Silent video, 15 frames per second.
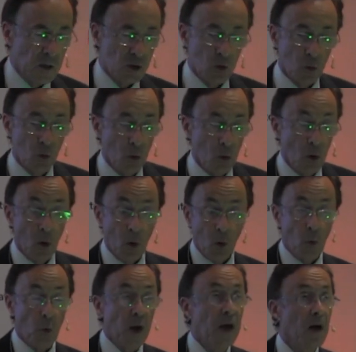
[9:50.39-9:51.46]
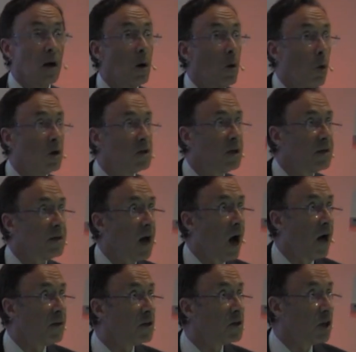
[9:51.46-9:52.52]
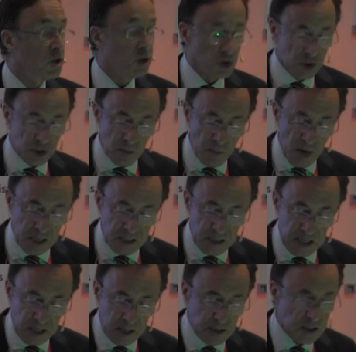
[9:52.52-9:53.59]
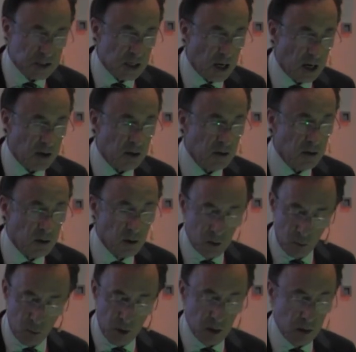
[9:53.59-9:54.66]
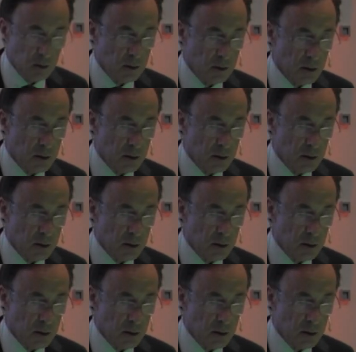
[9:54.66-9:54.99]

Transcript: So what are the other tissues that might take this iron? Well,